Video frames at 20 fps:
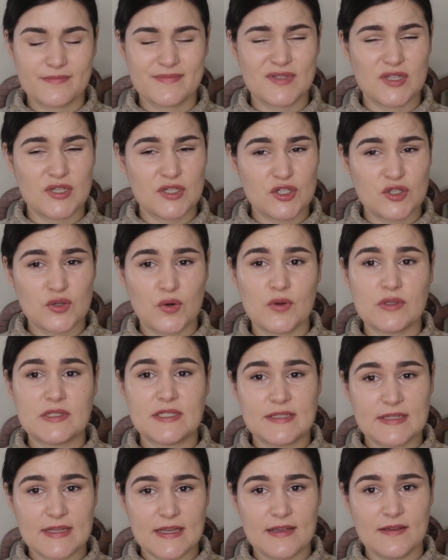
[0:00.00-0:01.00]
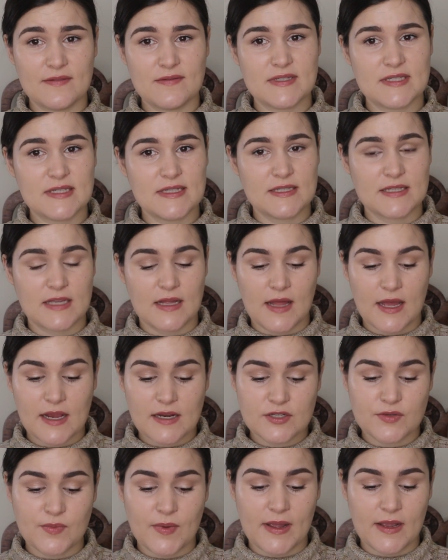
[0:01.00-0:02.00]
the short sleeves, since I like
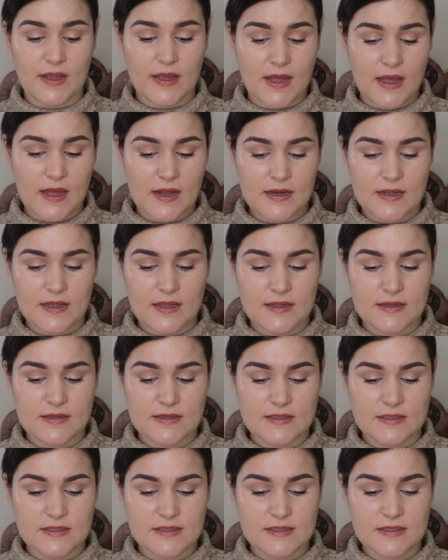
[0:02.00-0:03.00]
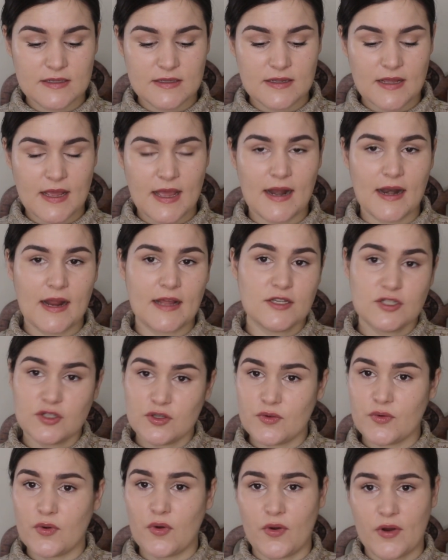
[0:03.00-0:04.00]
to wear cardigans, and I
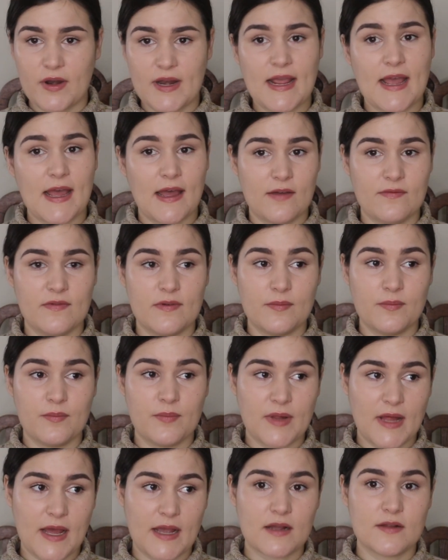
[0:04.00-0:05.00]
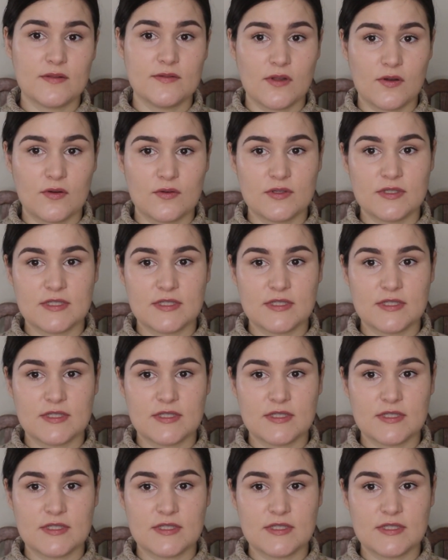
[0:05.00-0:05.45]
do already have a black long